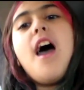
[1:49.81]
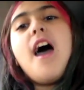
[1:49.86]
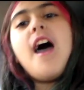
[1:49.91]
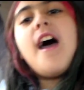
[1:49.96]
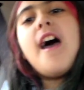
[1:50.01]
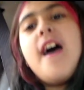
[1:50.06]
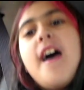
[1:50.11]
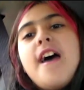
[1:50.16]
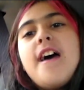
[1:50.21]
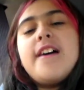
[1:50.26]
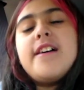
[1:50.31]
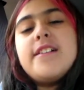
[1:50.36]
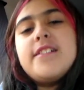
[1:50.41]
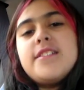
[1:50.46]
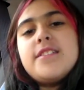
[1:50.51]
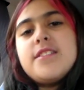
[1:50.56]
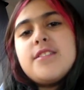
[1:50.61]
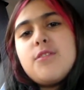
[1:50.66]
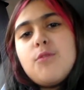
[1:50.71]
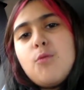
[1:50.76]

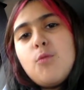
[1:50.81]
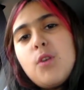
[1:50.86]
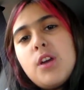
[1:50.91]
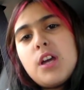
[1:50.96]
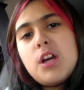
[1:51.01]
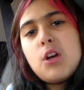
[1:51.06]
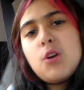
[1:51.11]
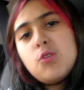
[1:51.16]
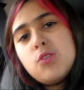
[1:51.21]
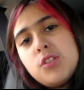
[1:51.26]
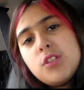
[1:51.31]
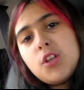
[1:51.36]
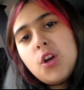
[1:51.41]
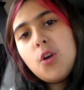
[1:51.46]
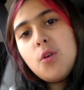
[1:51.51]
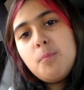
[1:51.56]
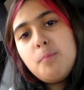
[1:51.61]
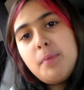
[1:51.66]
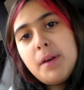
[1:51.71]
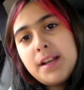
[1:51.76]
and we're going to
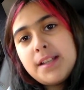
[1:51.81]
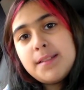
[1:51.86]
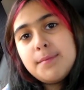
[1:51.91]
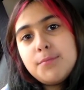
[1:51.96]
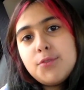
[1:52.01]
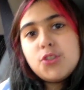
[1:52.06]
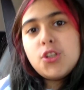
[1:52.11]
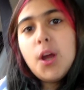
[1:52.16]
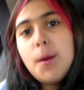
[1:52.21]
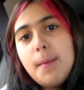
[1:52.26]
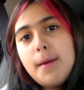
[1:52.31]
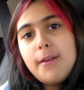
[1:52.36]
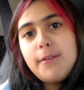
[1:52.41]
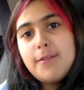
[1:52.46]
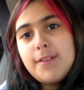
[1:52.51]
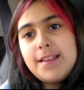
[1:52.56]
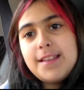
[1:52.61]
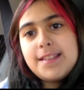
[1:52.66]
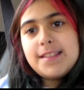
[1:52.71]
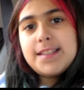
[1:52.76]
go pick some
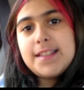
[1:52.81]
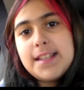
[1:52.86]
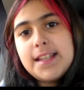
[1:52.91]
strawberries.